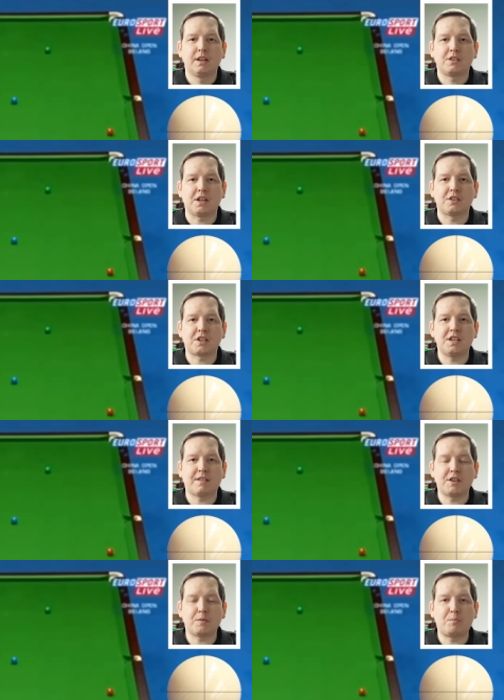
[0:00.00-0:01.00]
So you can see he's
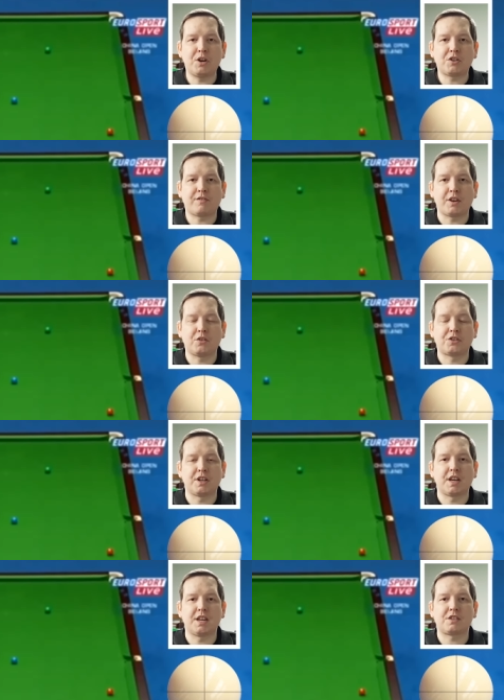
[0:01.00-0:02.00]
having to bridge off the
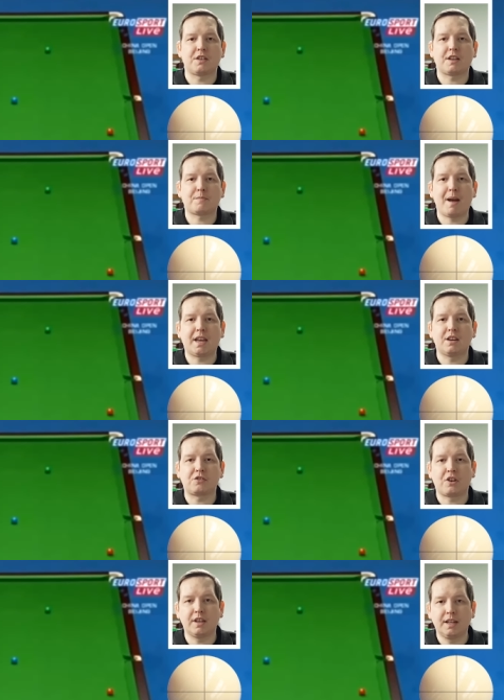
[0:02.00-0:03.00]
cushion here, so that's making the
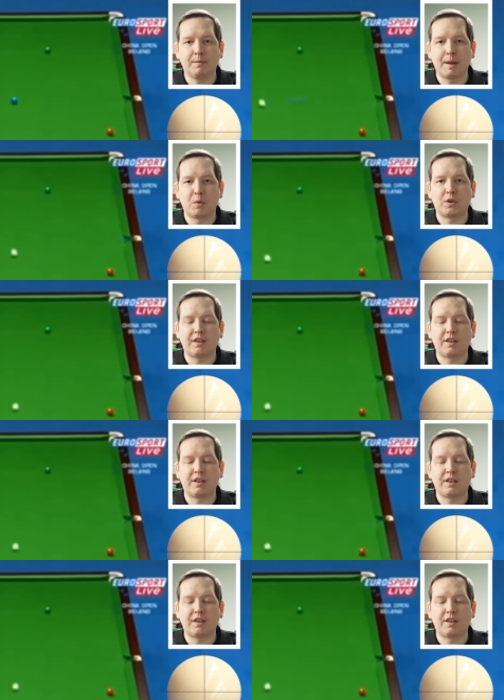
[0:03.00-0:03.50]
shot a little bit more